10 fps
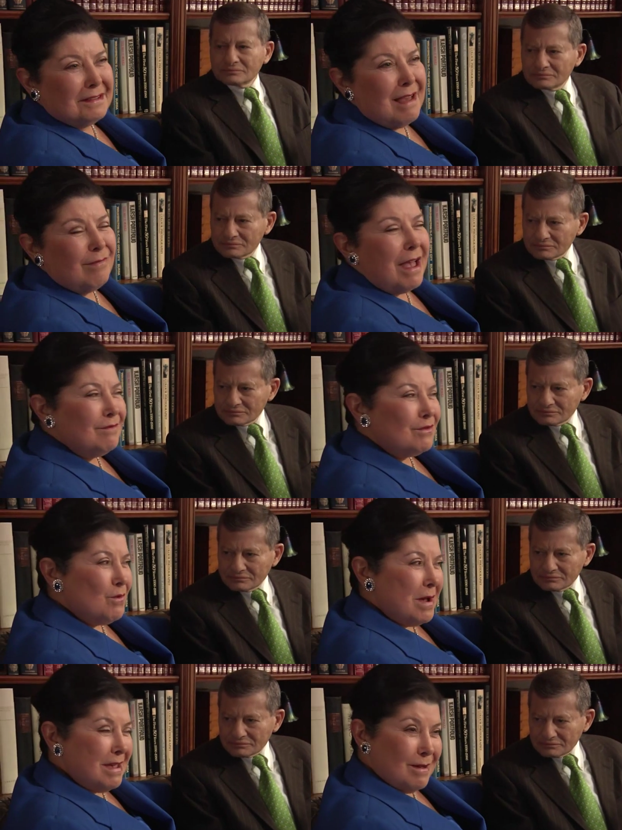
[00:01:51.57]
Speaker 1: I liked the
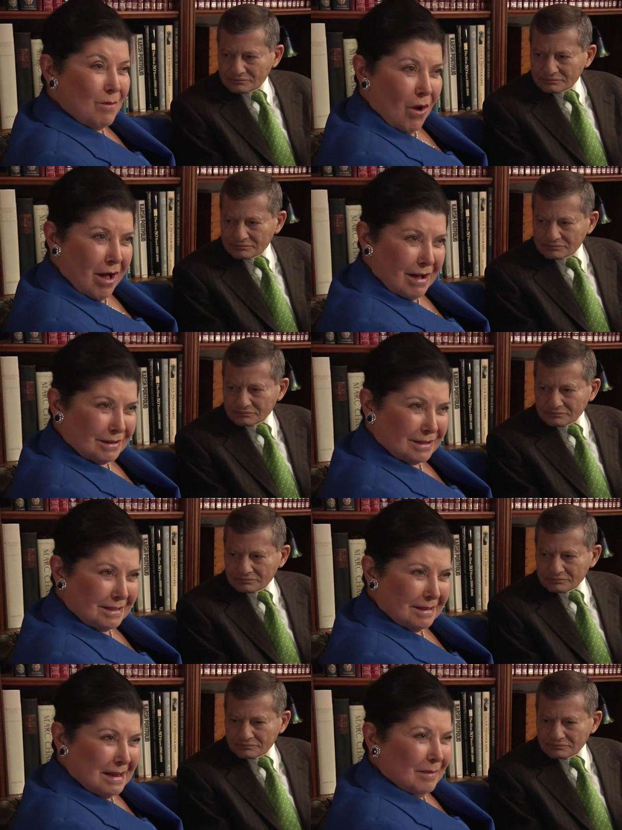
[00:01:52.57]
way he
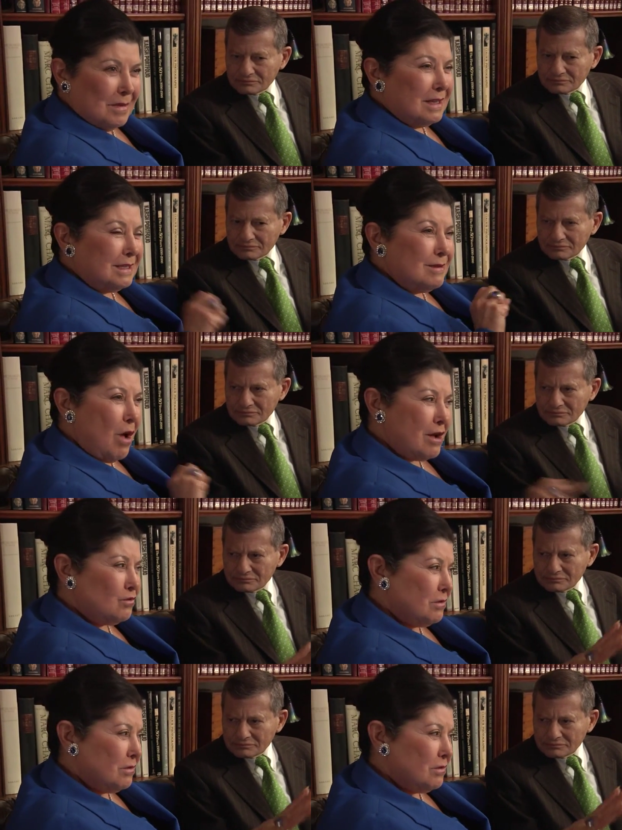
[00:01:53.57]
walked because he walked